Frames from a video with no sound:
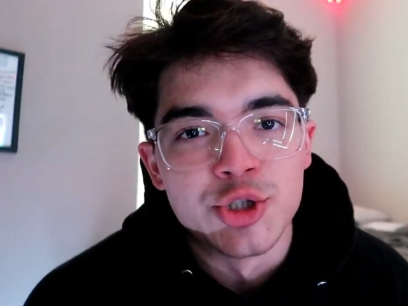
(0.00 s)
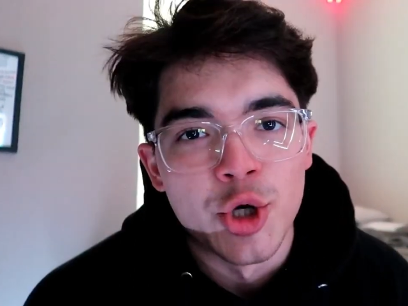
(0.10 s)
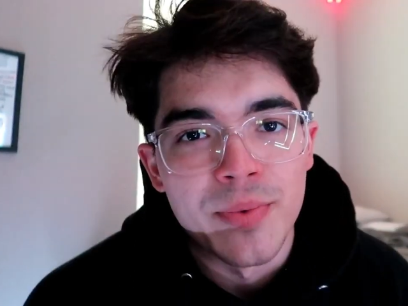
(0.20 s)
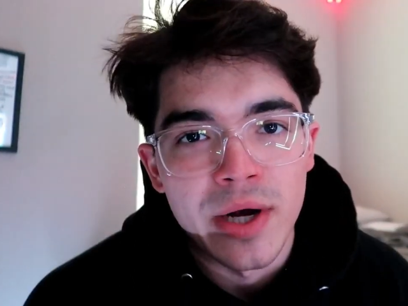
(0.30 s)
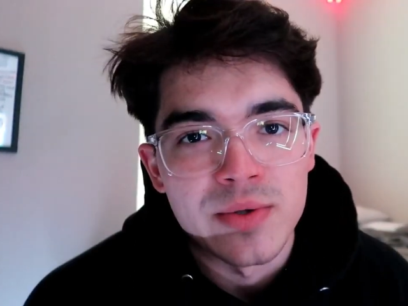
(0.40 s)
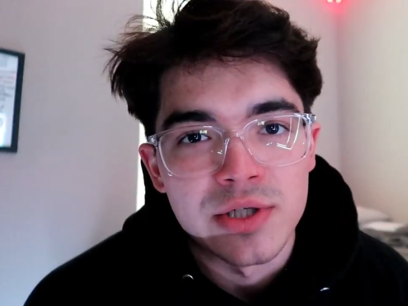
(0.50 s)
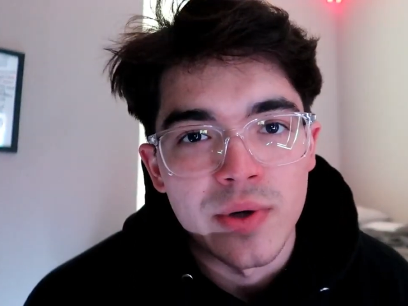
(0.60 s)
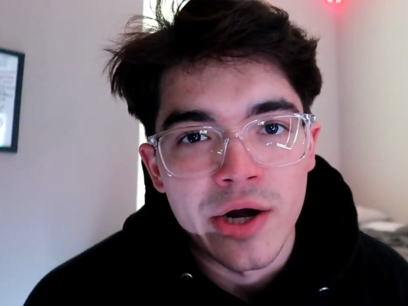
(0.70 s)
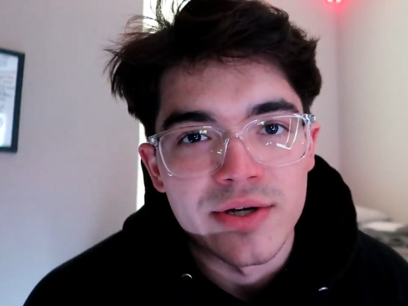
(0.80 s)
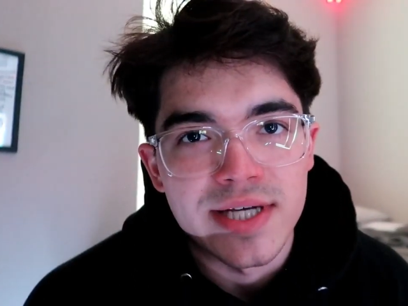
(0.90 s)
I just hope that it was a
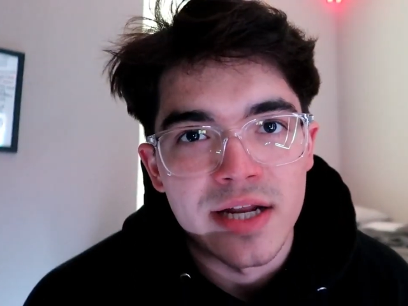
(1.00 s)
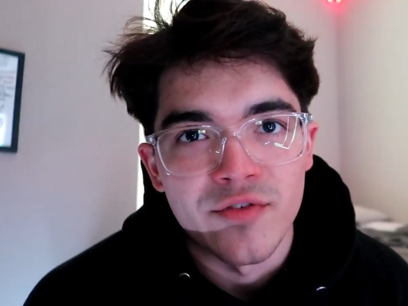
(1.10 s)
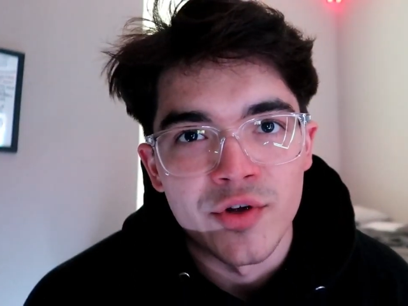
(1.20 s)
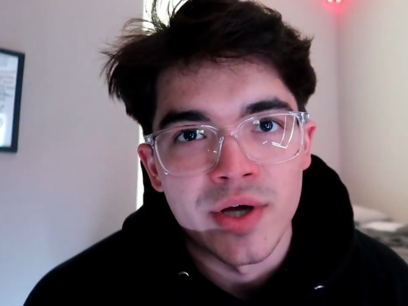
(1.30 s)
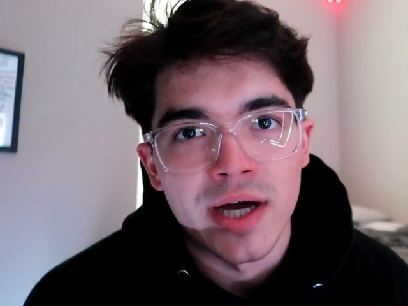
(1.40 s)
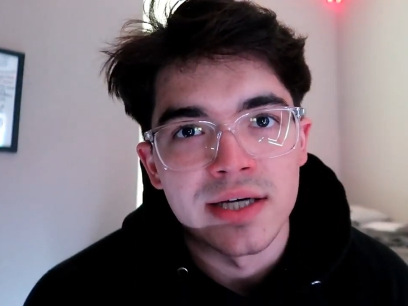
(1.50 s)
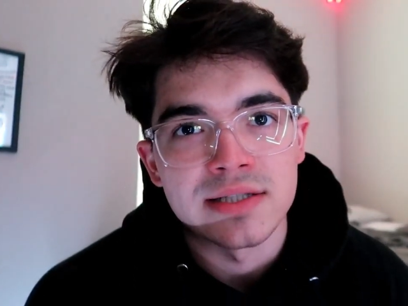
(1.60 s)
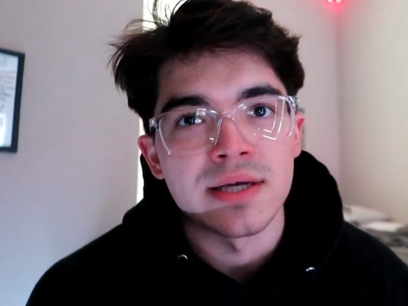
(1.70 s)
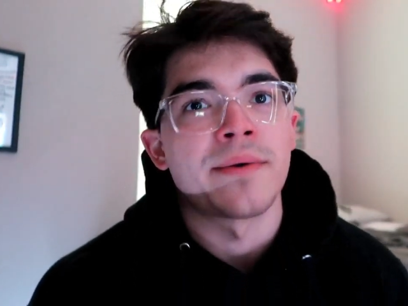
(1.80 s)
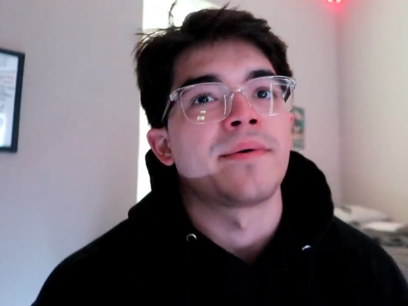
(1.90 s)
little entertaining for you guys.